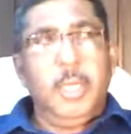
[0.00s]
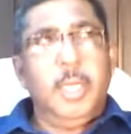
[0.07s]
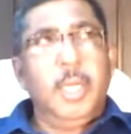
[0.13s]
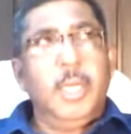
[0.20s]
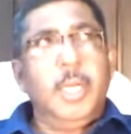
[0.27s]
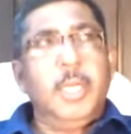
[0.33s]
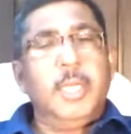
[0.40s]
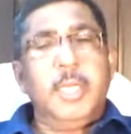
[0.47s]

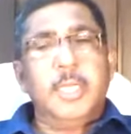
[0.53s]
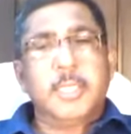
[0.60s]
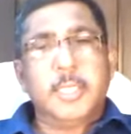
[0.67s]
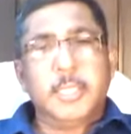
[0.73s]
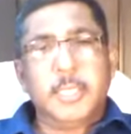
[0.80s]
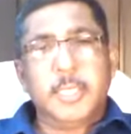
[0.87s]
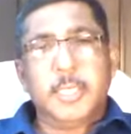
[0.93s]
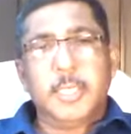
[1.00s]
uh,
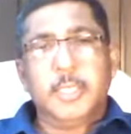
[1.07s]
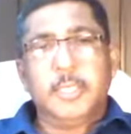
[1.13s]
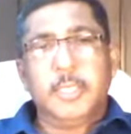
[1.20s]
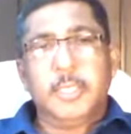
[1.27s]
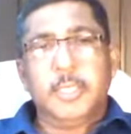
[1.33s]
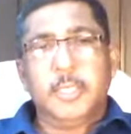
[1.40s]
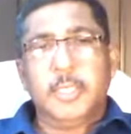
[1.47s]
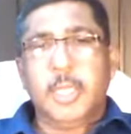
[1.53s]
necessitate
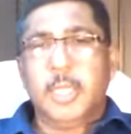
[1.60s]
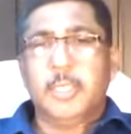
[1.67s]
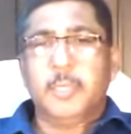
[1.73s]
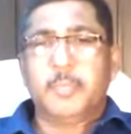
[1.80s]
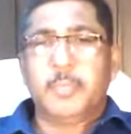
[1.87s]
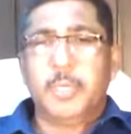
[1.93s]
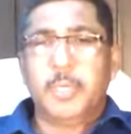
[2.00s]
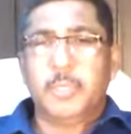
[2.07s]
that
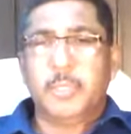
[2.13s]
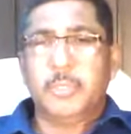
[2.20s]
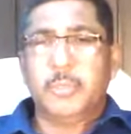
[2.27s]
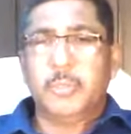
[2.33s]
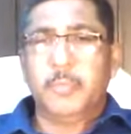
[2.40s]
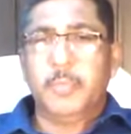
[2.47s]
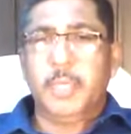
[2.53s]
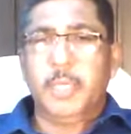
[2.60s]
the person
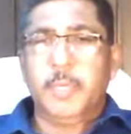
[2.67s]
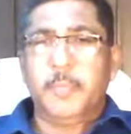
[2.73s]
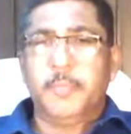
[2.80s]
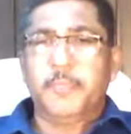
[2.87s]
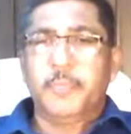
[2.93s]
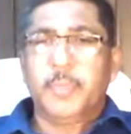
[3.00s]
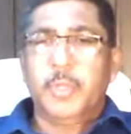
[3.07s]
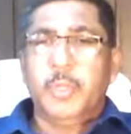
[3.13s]
should be
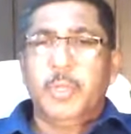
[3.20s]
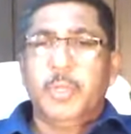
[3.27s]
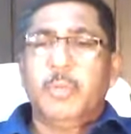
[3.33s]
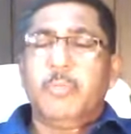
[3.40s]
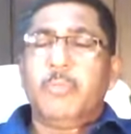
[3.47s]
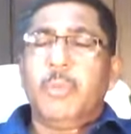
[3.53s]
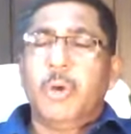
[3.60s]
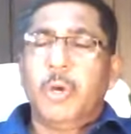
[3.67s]

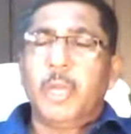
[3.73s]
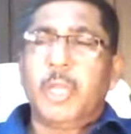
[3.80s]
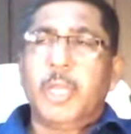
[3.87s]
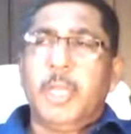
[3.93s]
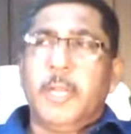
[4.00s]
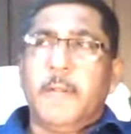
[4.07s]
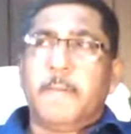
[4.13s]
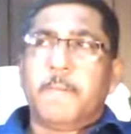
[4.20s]
born
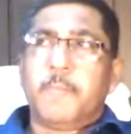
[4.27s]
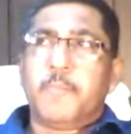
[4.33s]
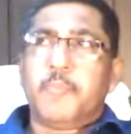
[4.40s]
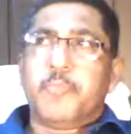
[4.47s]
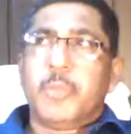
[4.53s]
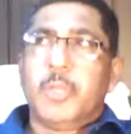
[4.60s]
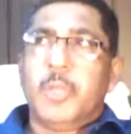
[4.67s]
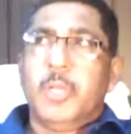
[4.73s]
again.
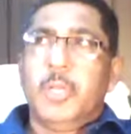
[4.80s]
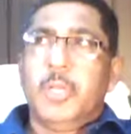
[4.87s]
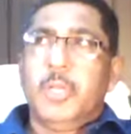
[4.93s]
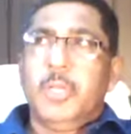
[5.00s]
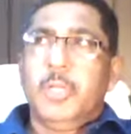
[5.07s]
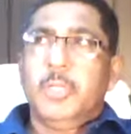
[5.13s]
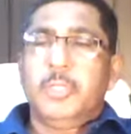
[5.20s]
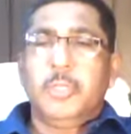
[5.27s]

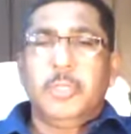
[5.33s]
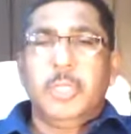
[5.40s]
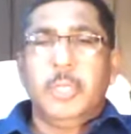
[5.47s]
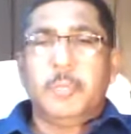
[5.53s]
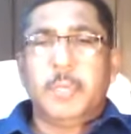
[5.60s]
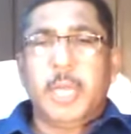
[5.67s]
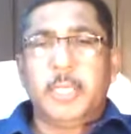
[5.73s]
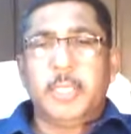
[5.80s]
So
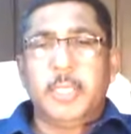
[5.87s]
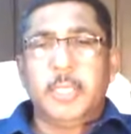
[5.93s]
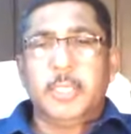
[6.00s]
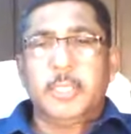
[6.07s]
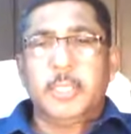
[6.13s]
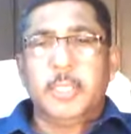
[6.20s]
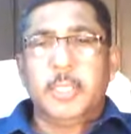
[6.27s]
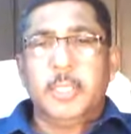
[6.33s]
they
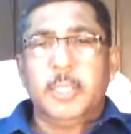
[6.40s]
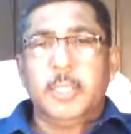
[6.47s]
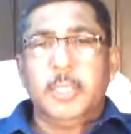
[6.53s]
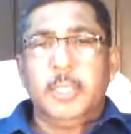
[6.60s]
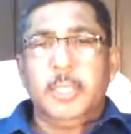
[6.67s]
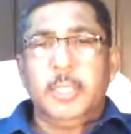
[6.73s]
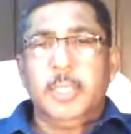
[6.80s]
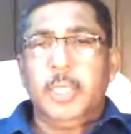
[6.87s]
practice
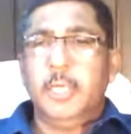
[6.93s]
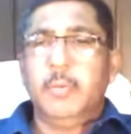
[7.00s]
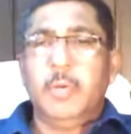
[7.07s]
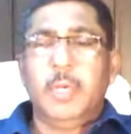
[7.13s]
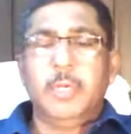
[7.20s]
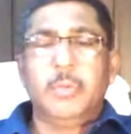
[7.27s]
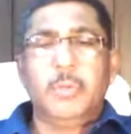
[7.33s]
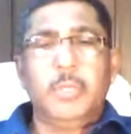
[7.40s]

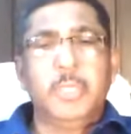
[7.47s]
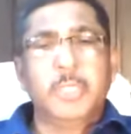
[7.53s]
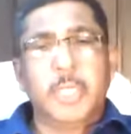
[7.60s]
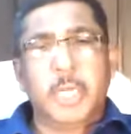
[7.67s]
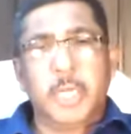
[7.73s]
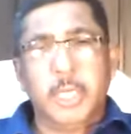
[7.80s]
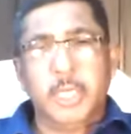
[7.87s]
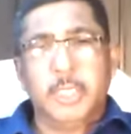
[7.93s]
anyone who is
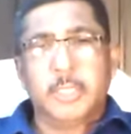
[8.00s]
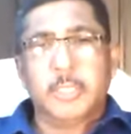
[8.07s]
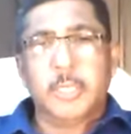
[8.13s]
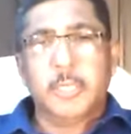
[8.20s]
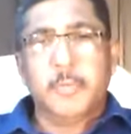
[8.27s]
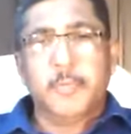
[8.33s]
adult